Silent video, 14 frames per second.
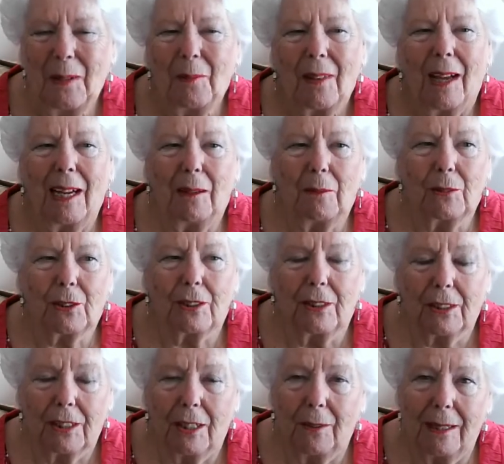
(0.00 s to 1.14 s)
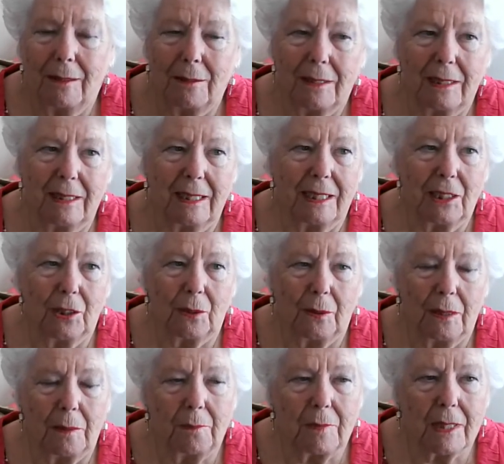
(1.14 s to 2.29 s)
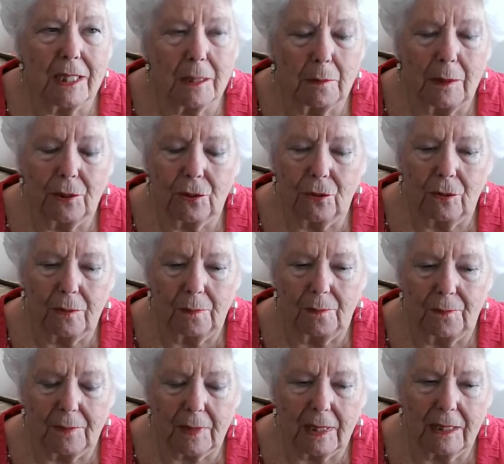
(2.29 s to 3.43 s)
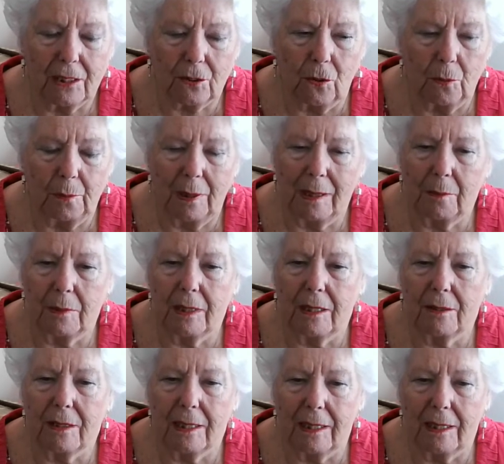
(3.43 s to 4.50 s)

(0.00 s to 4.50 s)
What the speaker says: I was going to go out today to a special, it's called Petwood Hotel.